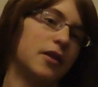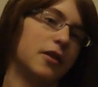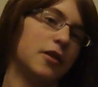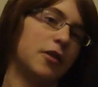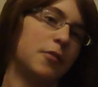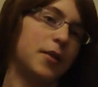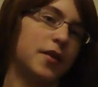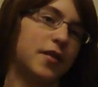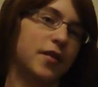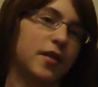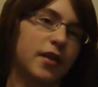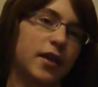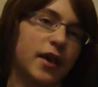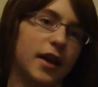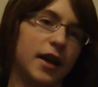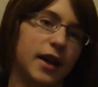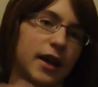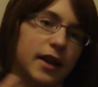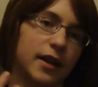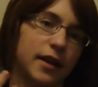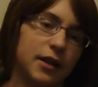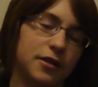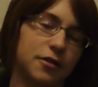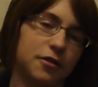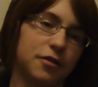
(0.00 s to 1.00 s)
You basically got a
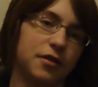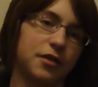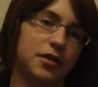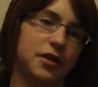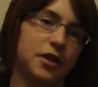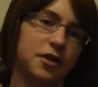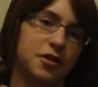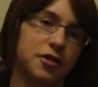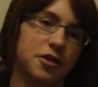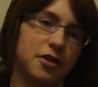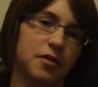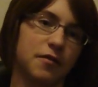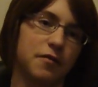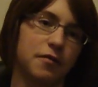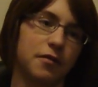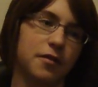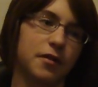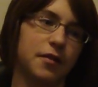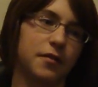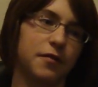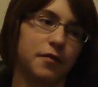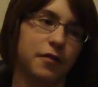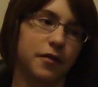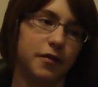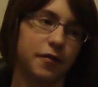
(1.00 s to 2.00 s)
collector's edition for
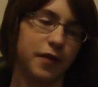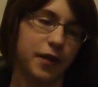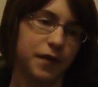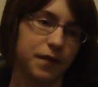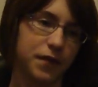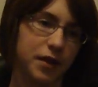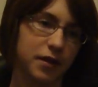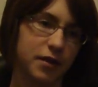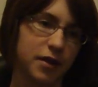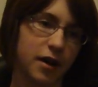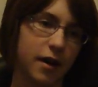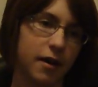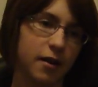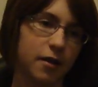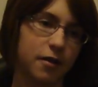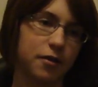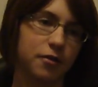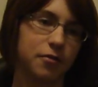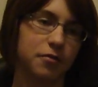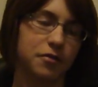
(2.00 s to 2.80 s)
the for $50,